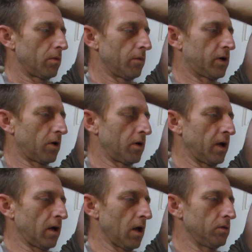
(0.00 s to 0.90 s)
returned
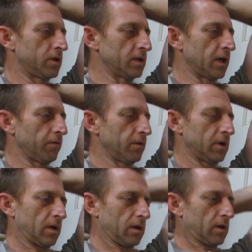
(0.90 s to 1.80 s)
enclosed in a
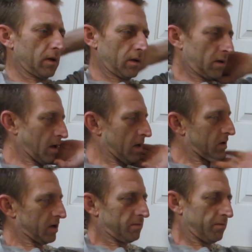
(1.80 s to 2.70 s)

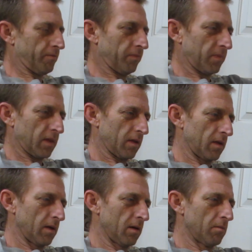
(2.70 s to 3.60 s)
self-addressed
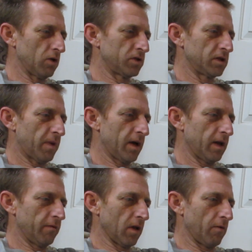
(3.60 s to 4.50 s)
postage
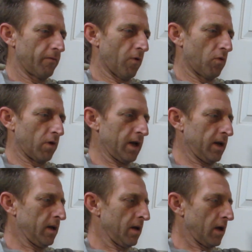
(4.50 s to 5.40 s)
paid envelope for
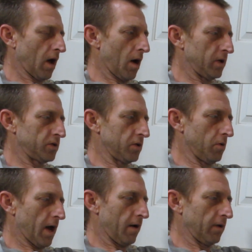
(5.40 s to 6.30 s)
any copies
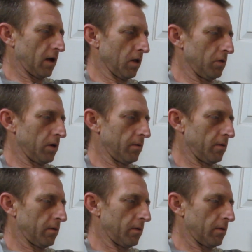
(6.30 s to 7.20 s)
you have included
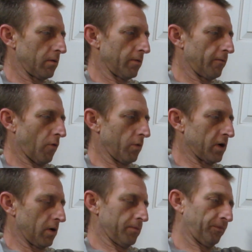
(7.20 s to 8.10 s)
for return.